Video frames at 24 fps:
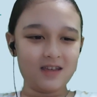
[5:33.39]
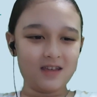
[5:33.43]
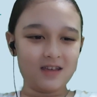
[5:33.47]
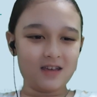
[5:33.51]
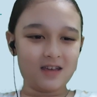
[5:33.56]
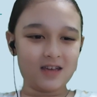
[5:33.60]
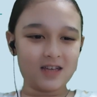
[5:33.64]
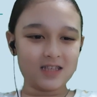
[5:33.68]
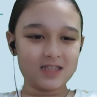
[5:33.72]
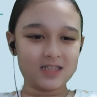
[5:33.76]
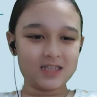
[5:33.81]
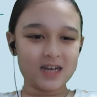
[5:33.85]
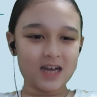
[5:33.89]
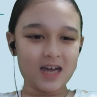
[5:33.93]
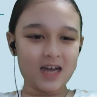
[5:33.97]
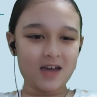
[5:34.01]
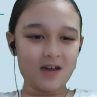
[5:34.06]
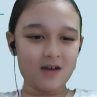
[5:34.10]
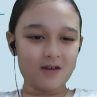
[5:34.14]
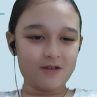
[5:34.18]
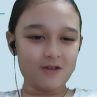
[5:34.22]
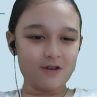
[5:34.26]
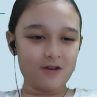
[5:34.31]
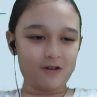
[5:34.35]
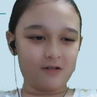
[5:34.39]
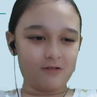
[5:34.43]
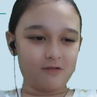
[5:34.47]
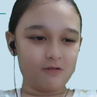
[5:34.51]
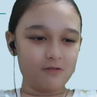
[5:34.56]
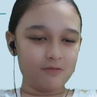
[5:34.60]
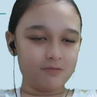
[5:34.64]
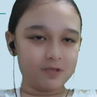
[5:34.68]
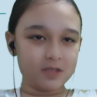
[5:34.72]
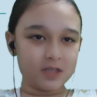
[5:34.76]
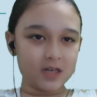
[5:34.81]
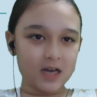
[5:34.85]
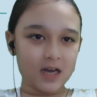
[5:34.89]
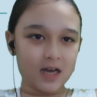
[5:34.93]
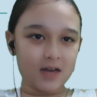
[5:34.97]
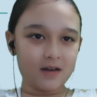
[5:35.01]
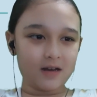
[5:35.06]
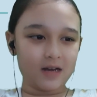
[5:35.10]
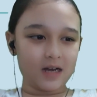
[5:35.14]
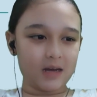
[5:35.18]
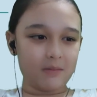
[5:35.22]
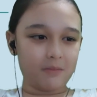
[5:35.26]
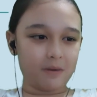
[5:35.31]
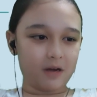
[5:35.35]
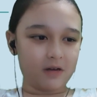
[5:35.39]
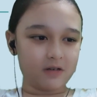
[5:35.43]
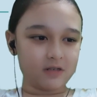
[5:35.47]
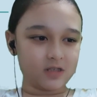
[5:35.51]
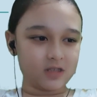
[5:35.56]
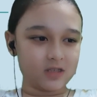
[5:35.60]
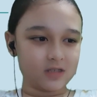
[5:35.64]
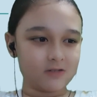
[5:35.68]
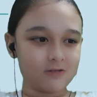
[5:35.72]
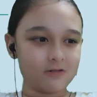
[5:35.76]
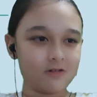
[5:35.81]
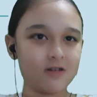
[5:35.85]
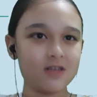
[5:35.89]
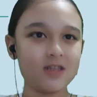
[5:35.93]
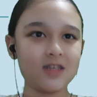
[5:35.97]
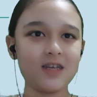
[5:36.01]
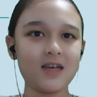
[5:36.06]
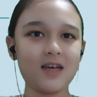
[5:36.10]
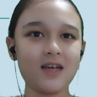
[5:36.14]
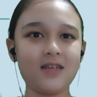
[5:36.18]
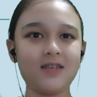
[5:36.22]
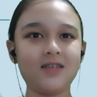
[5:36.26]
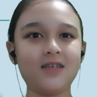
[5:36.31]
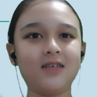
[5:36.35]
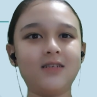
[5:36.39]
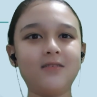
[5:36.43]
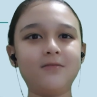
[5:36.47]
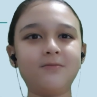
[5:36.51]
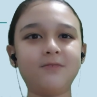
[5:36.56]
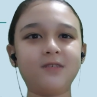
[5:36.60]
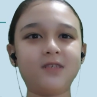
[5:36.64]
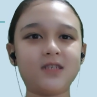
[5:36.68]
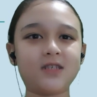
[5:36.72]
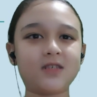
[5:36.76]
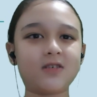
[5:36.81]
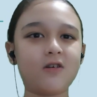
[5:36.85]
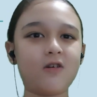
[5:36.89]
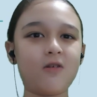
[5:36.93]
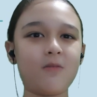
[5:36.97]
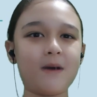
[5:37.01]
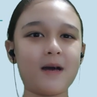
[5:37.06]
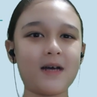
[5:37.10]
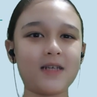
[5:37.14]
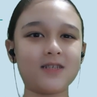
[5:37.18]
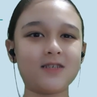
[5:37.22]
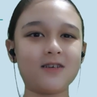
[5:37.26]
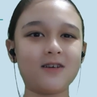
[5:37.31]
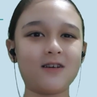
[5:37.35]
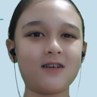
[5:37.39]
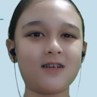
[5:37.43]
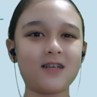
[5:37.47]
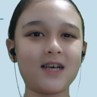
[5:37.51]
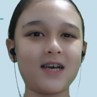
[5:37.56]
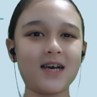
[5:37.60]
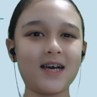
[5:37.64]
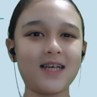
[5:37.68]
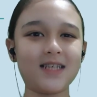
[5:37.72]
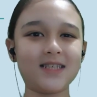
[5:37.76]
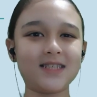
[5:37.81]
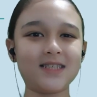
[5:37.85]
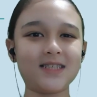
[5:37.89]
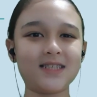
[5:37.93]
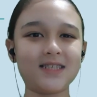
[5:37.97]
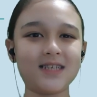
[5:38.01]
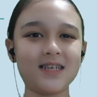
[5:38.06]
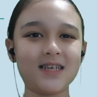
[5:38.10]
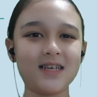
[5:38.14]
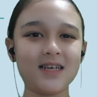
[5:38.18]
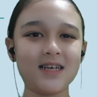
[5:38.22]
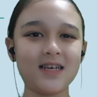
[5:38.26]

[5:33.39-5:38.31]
You can chat on your group chat about your school and then just go back to your class.